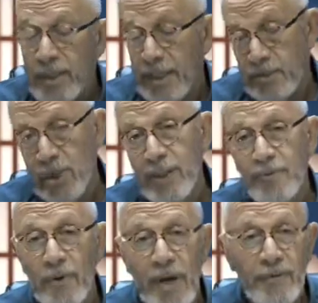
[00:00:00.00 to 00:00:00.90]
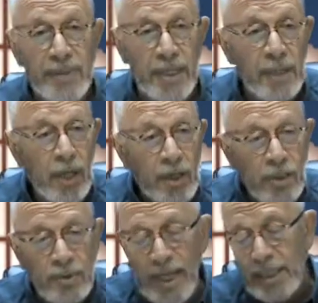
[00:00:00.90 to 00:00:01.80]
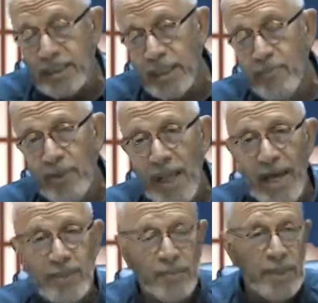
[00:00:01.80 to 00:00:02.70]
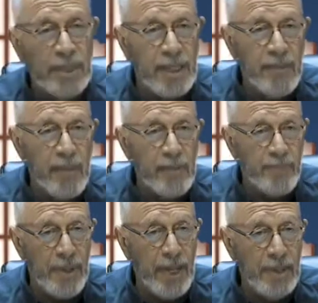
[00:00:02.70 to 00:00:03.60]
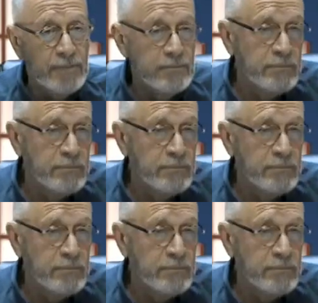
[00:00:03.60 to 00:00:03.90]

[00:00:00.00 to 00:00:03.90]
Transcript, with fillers: They charge for everything. You take a simple aspirin that they may pay